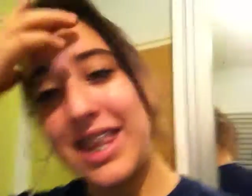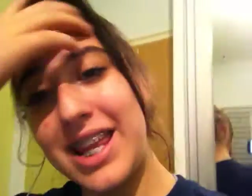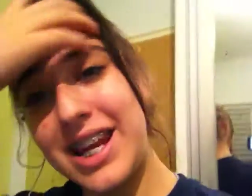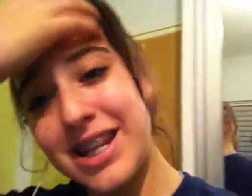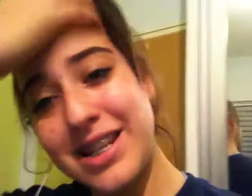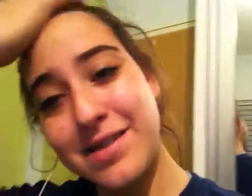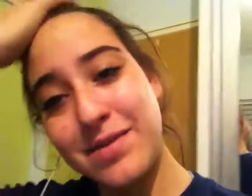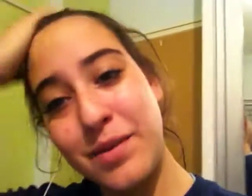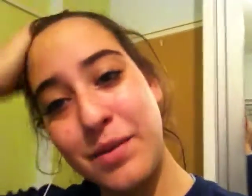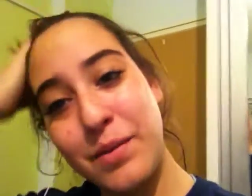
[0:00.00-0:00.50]
and
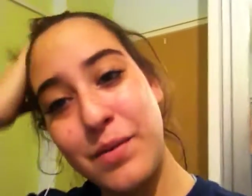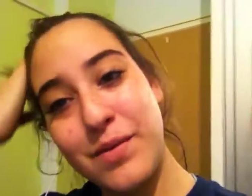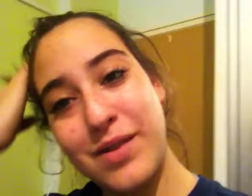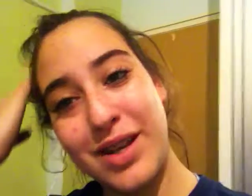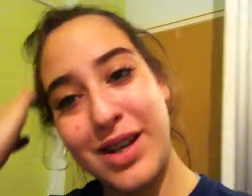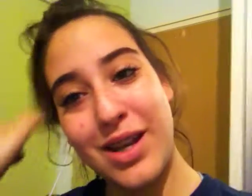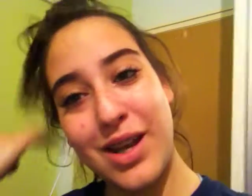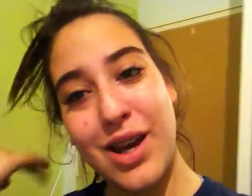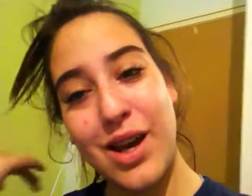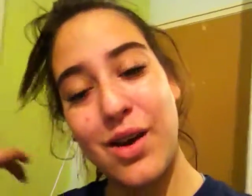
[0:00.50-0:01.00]
then it's film a
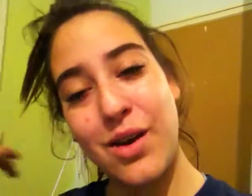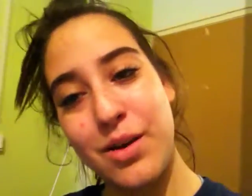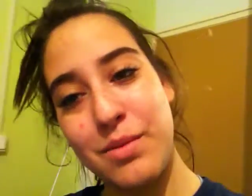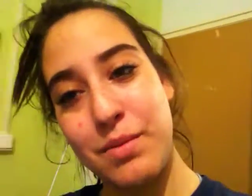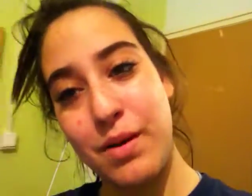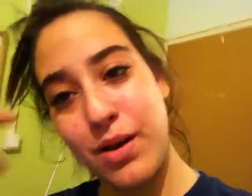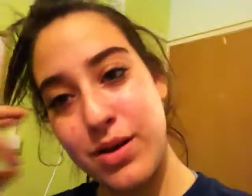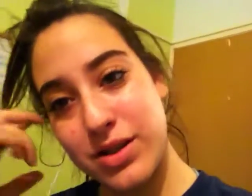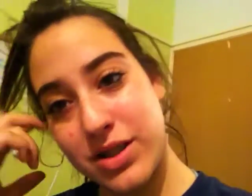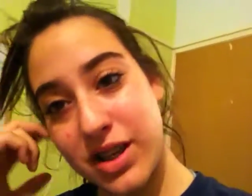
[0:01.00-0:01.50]
video
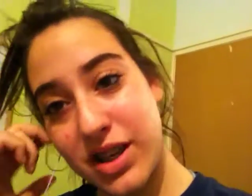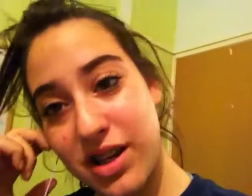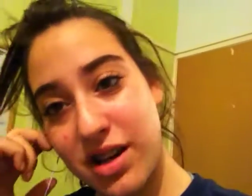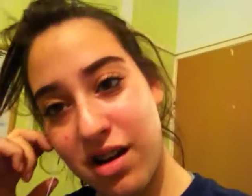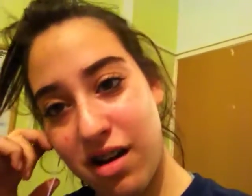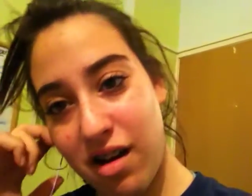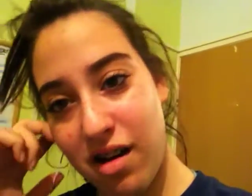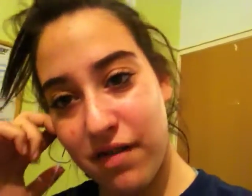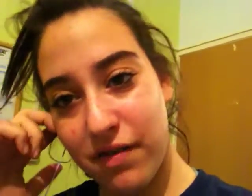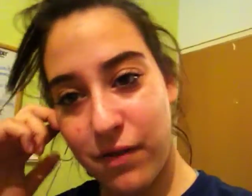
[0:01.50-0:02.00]
and post
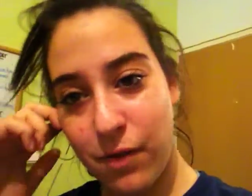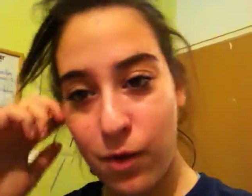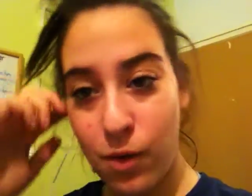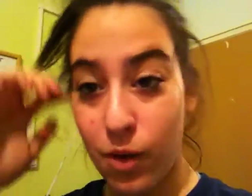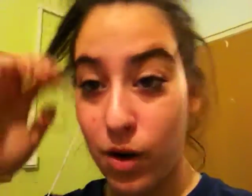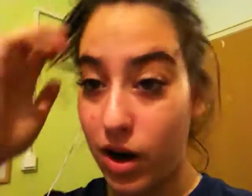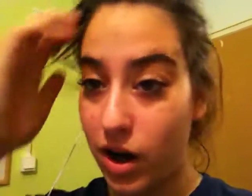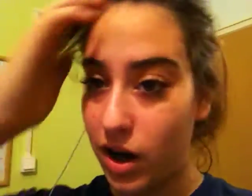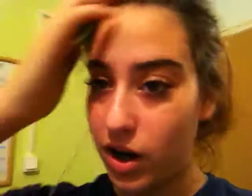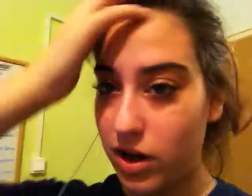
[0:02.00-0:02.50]
it
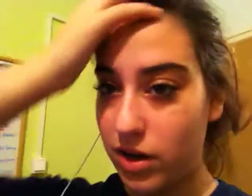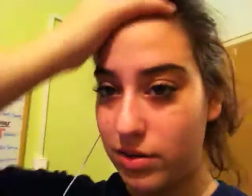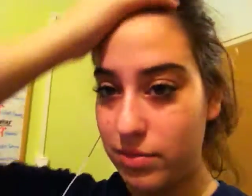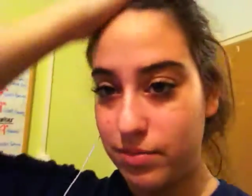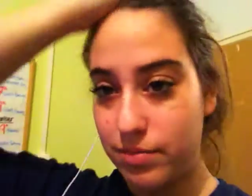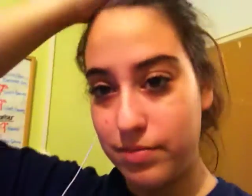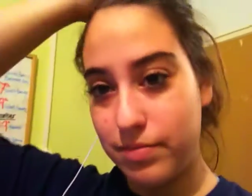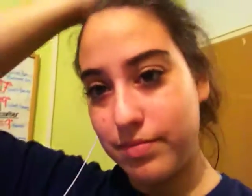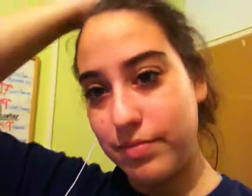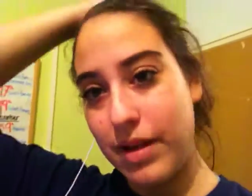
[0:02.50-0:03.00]
for
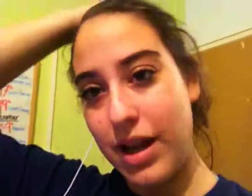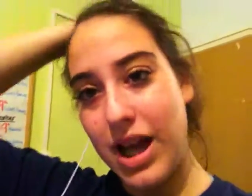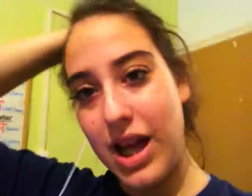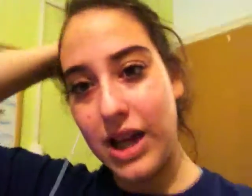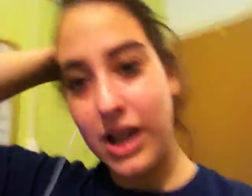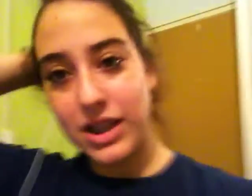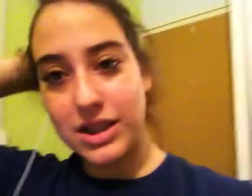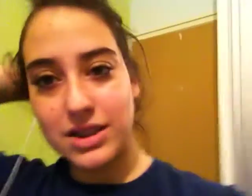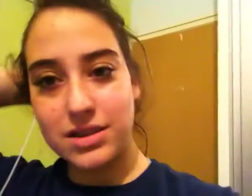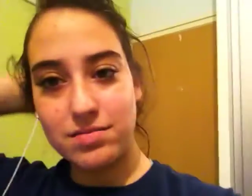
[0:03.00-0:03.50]

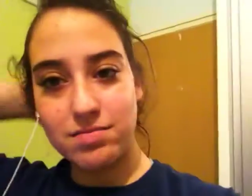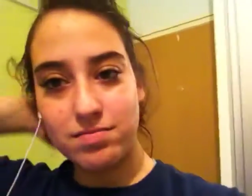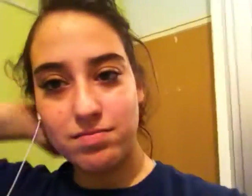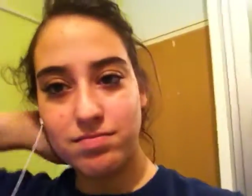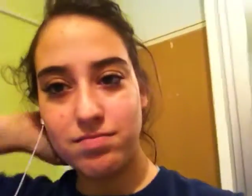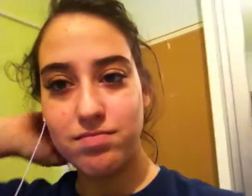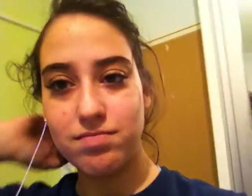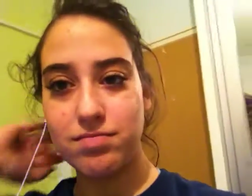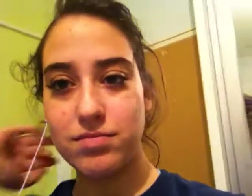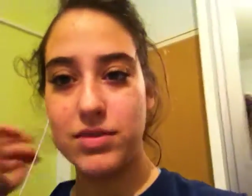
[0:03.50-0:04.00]
my
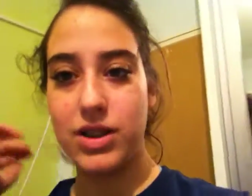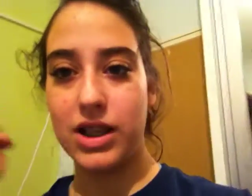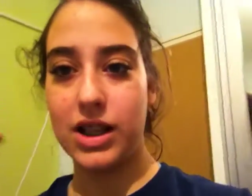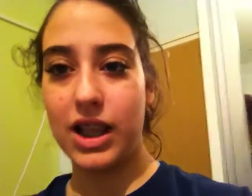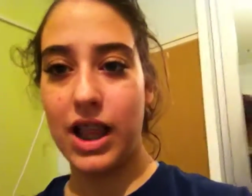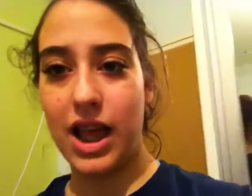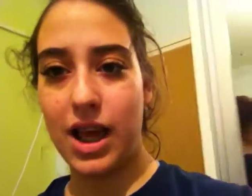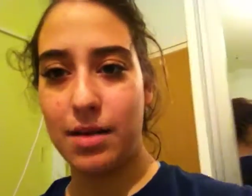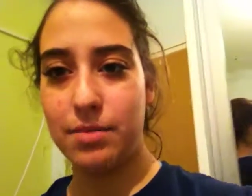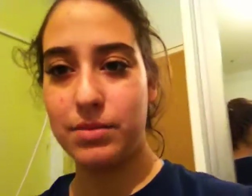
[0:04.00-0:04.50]

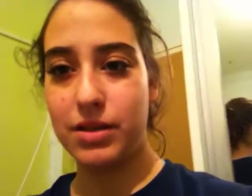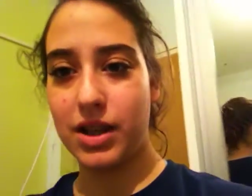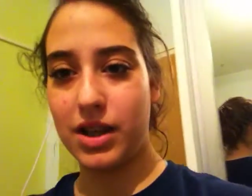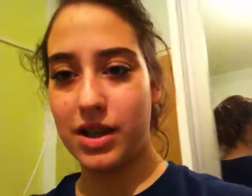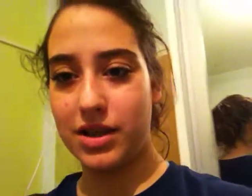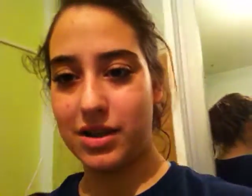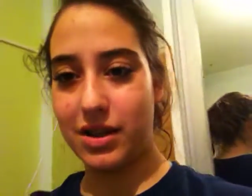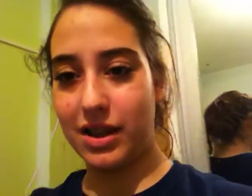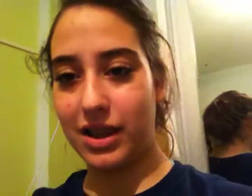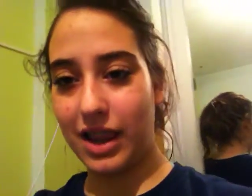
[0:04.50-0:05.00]
collab,
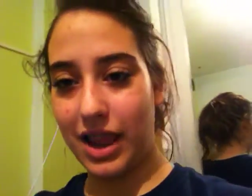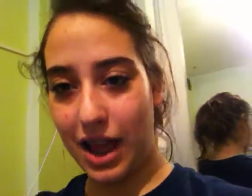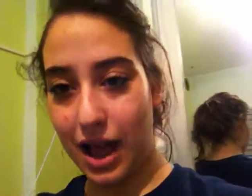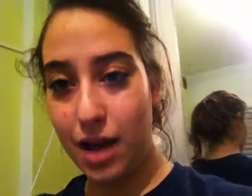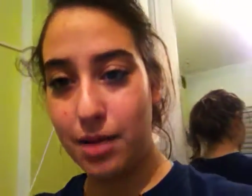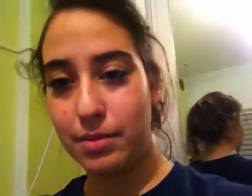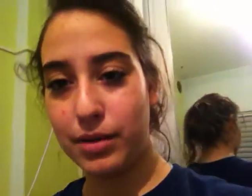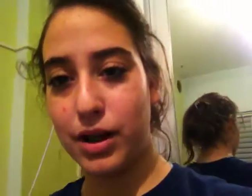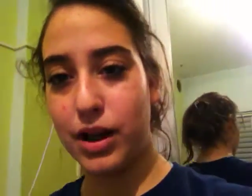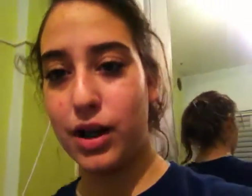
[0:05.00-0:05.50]
the
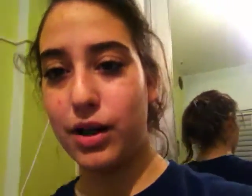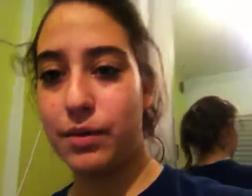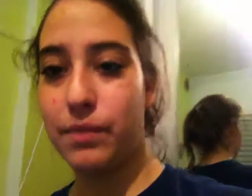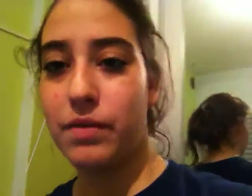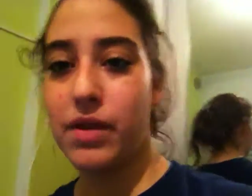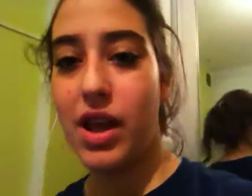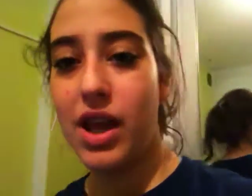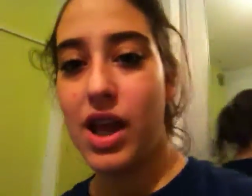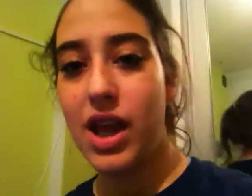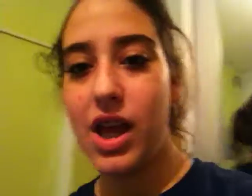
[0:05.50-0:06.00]
collab, you know.
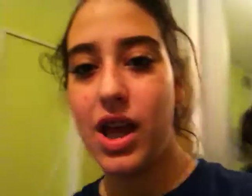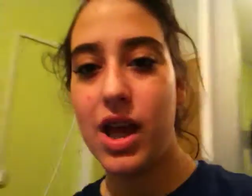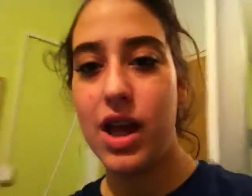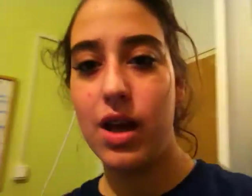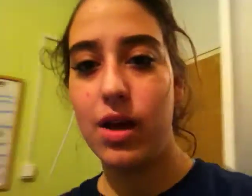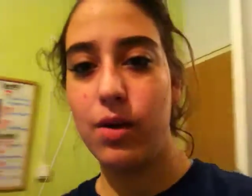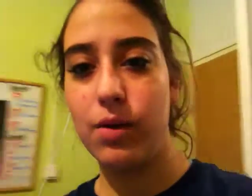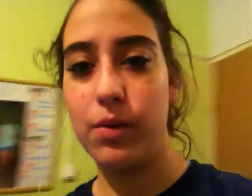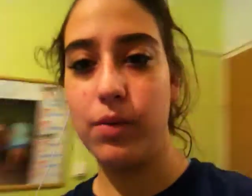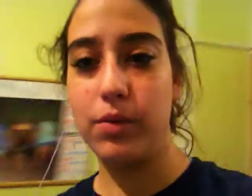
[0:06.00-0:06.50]

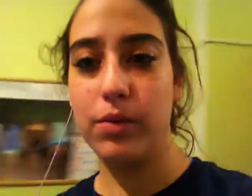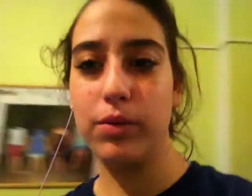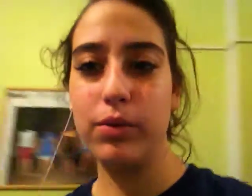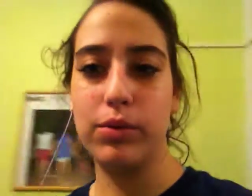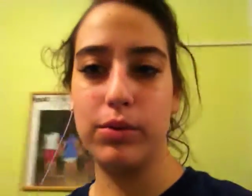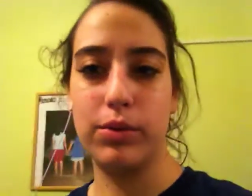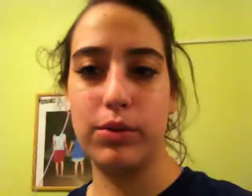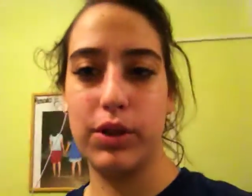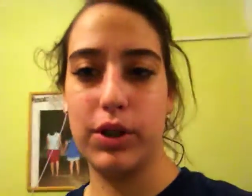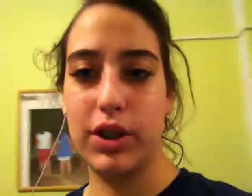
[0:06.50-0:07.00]

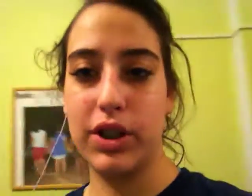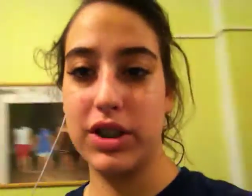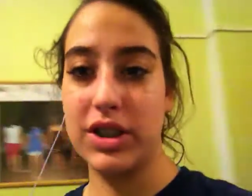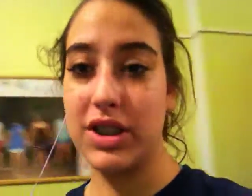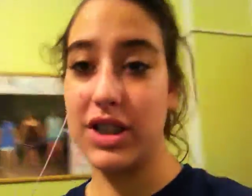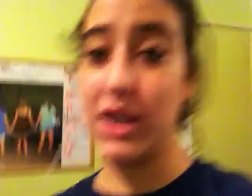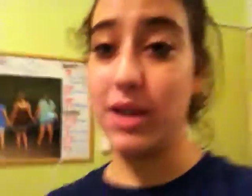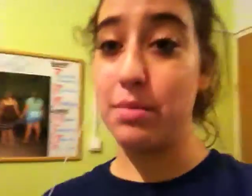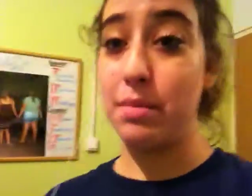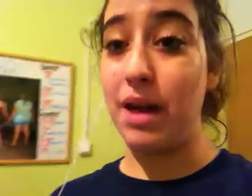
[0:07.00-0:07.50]
Ooh, you
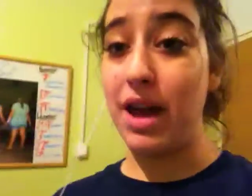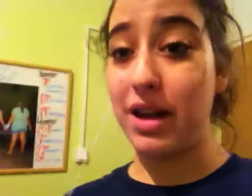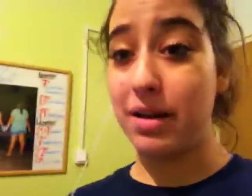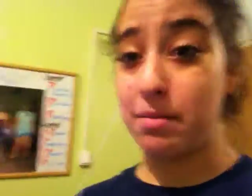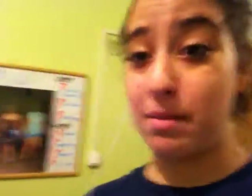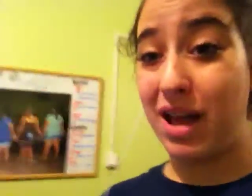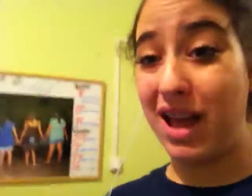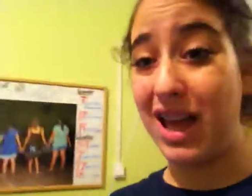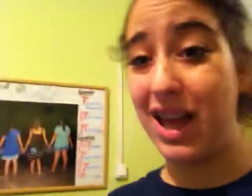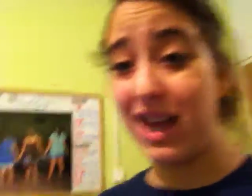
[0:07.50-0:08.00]
could see the
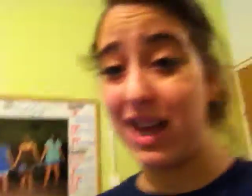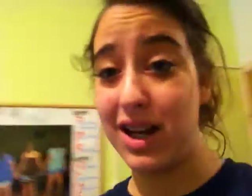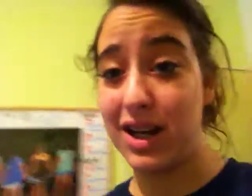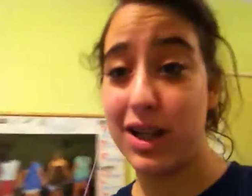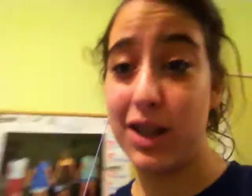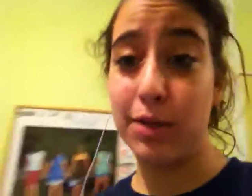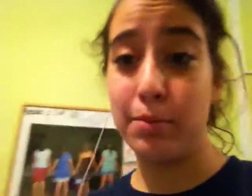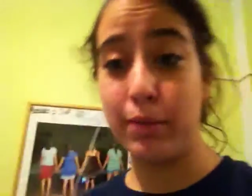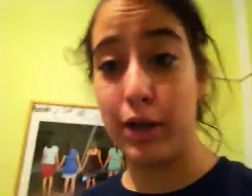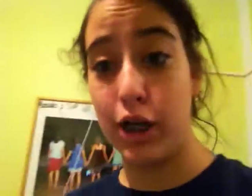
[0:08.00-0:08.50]
back of my head
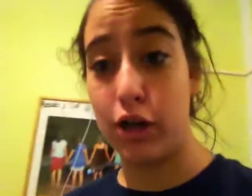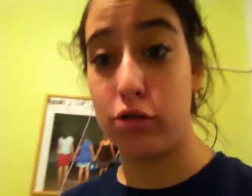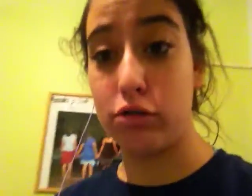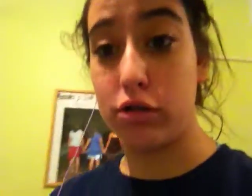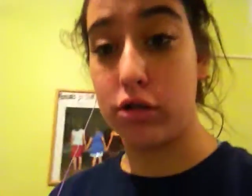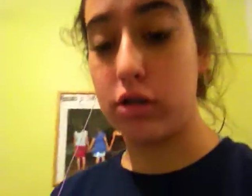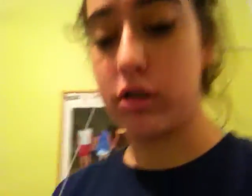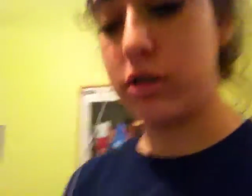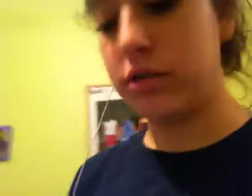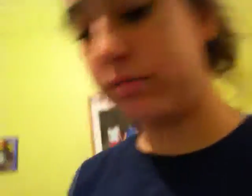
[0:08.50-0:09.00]
in the
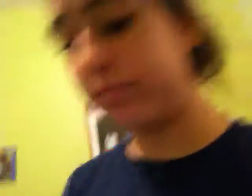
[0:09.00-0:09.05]
mirror.